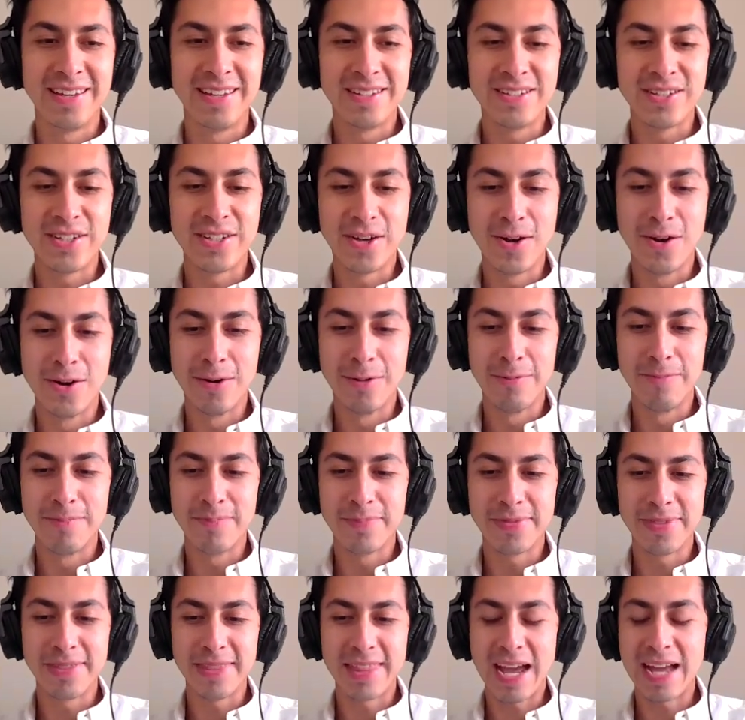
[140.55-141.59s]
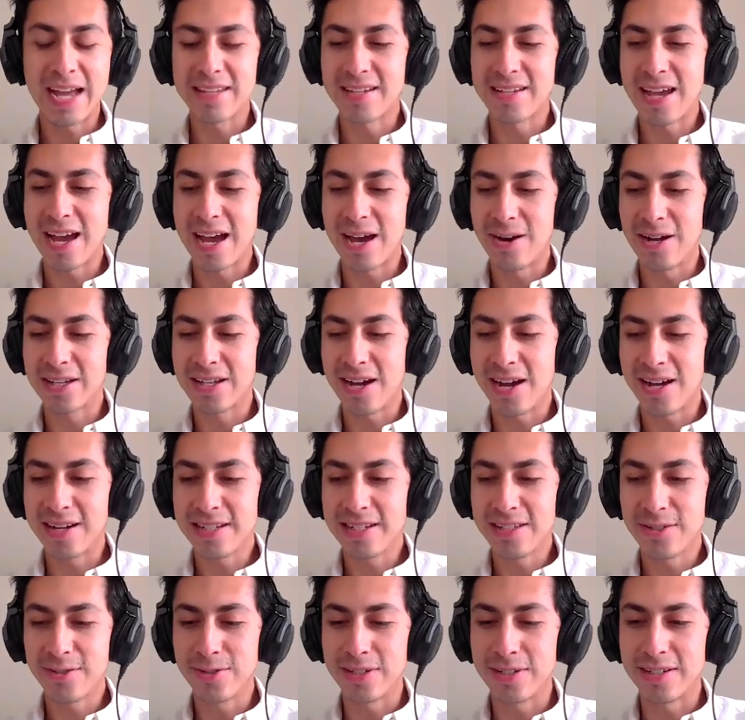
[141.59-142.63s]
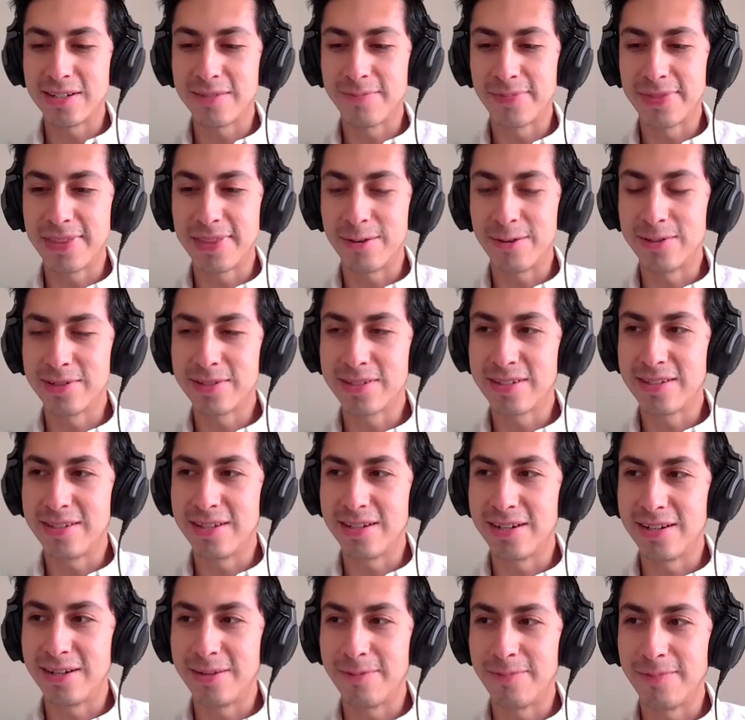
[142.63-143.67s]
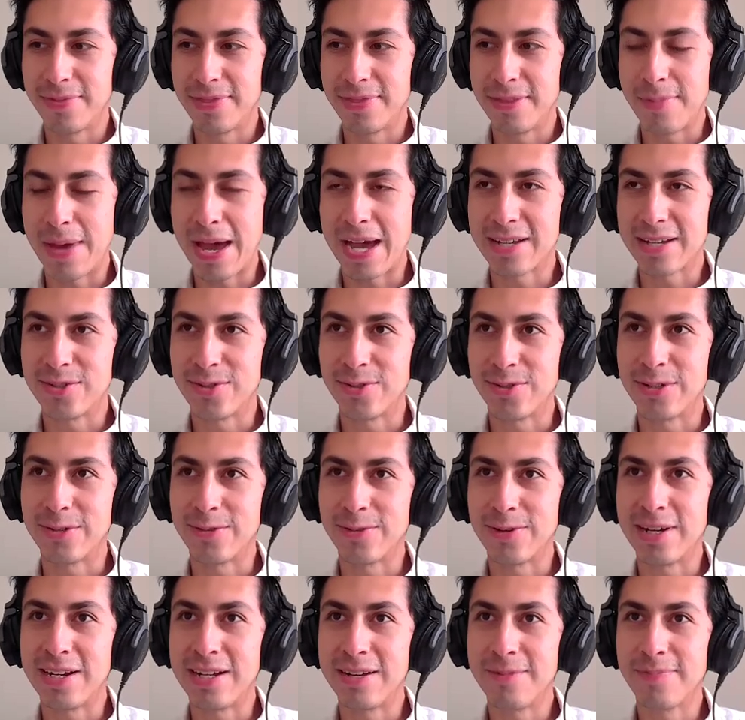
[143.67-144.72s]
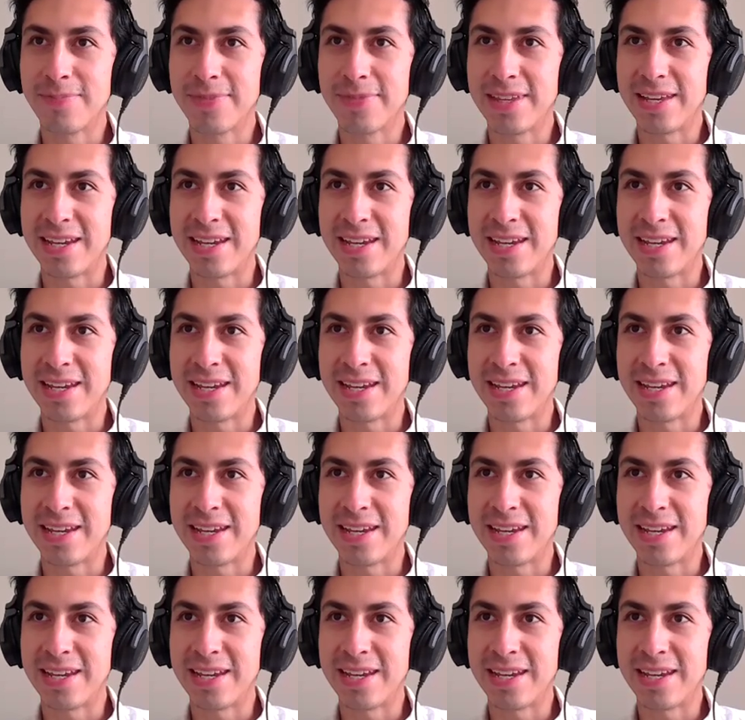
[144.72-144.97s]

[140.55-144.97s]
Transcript: So that's how I got into it. That was the backstory, right?